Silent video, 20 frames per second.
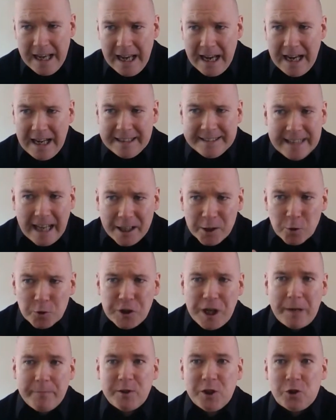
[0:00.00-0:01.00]
In Daniel
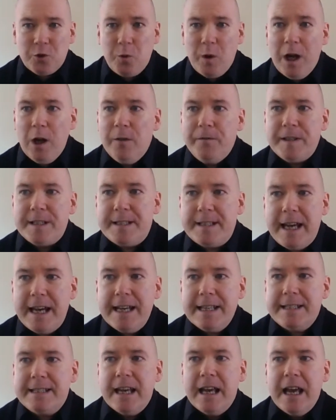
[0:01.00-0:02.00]
chapter 12, it
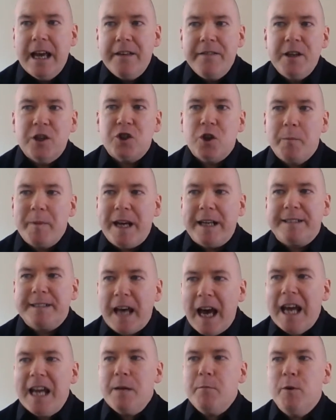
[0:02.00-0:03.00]
says, there shall be a
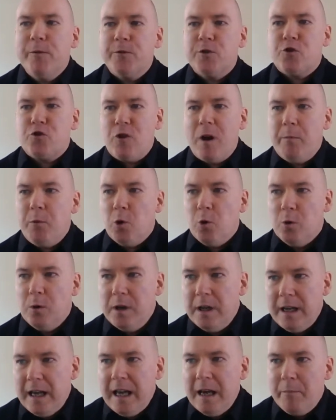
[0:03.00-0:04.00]
time of
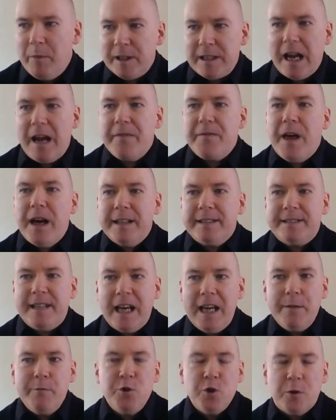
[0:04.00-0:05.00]
trouble, but at that
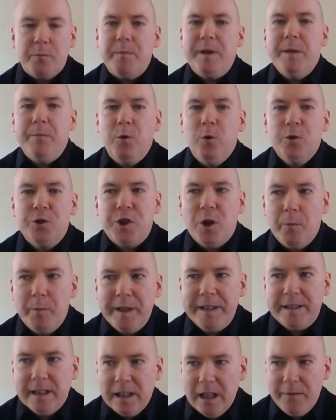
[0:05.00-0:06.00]
time your people shall
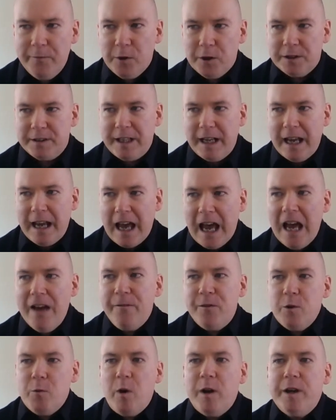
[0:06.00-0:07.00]
be delivered,
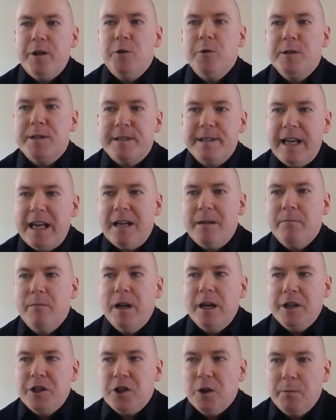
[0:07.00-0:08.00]
everyone whose
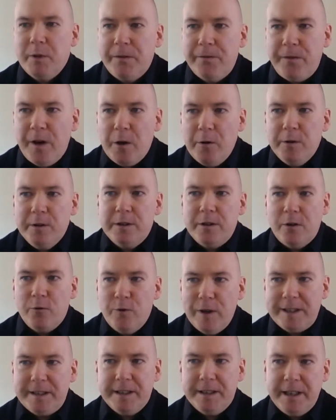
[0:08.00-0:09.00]
name shall be found
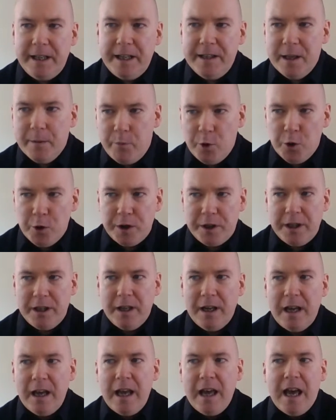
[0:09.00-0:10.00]
written in the book.
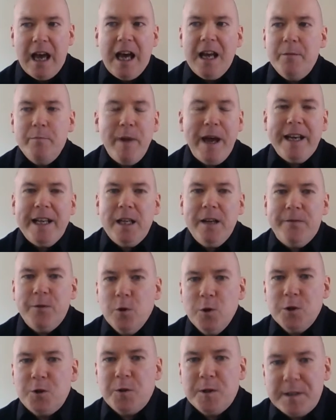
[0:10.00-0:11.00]
And many of
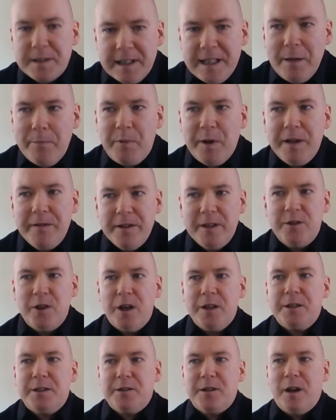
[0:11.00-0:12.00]
those who sleep in the
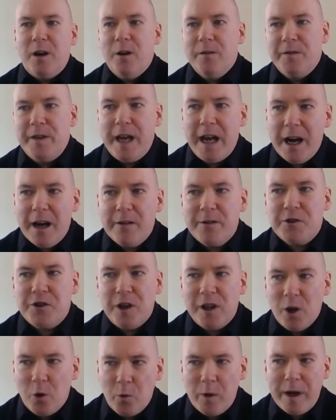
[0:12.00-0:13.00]
dust of the earth
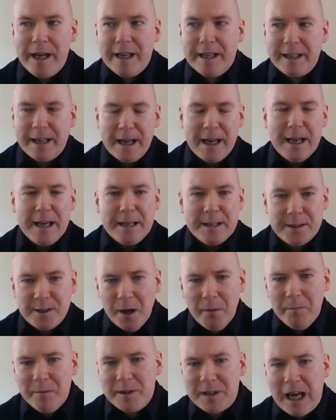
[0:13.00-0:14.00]
shall awake,
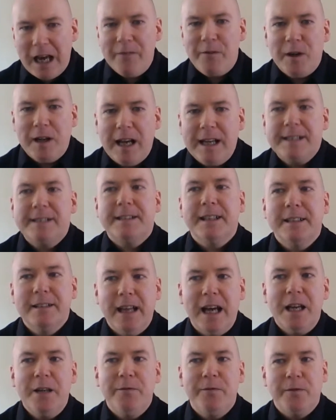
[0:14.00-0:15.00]
some to everlasting
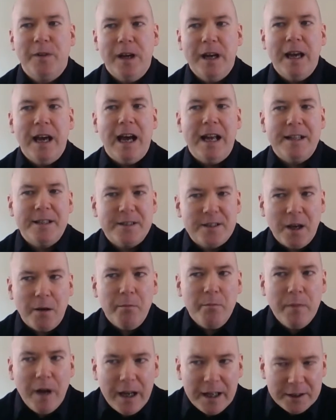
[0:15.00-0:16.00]
life, and
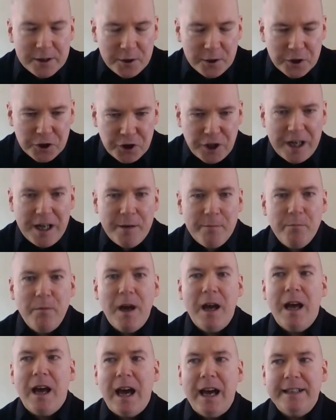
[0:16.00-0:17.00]
some to
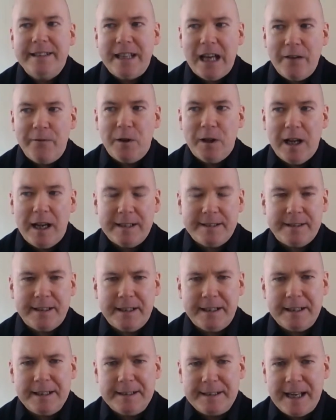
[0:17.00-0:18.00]
shame and
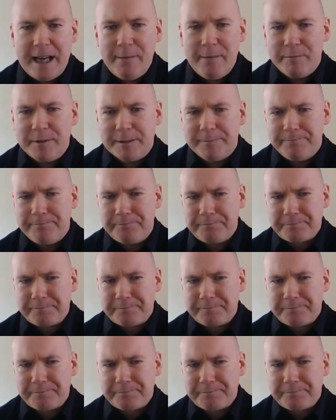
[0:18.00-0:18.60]
everlasting contempt.